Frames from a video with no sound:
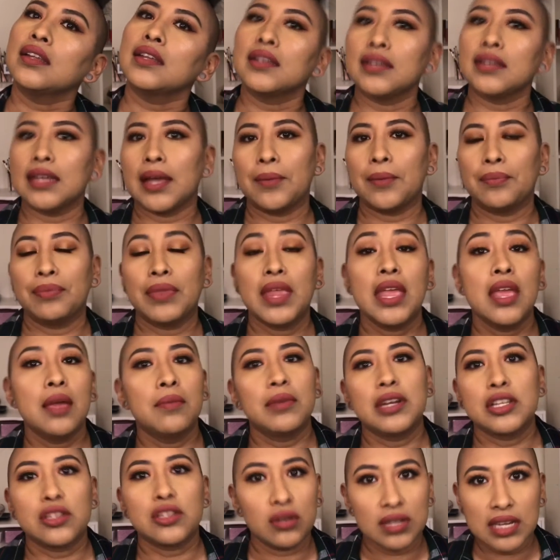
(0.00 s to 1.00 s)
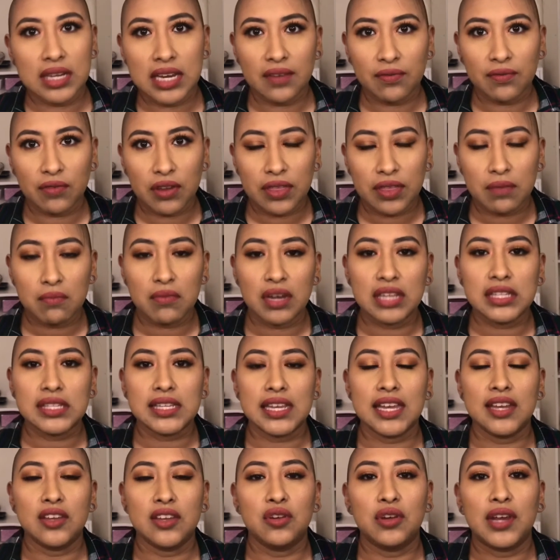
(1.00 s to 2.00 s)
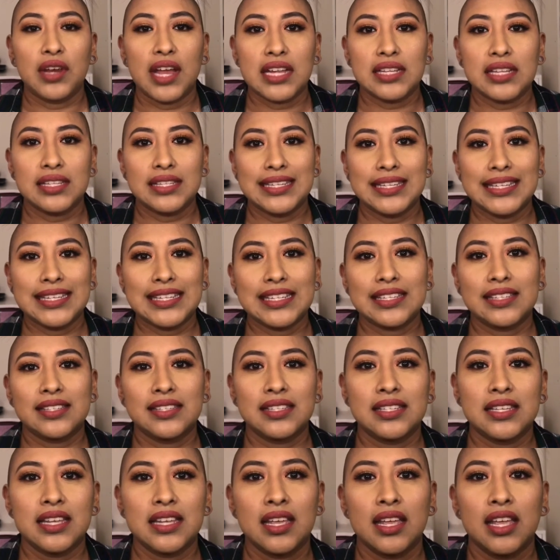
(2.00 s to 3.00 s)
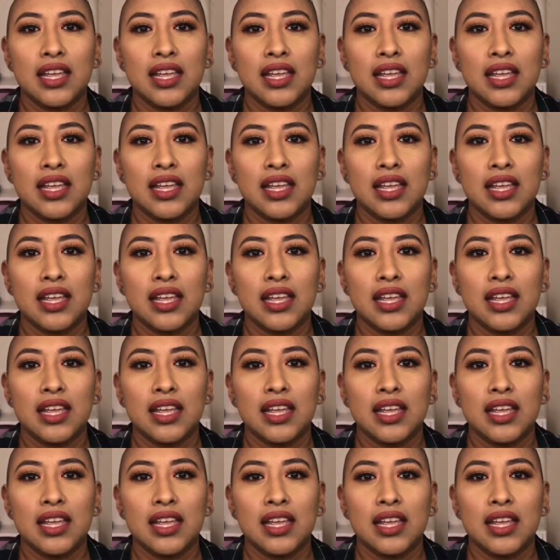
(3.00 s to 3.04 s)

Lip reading: Yeah, but it's only every 3 months, and you get this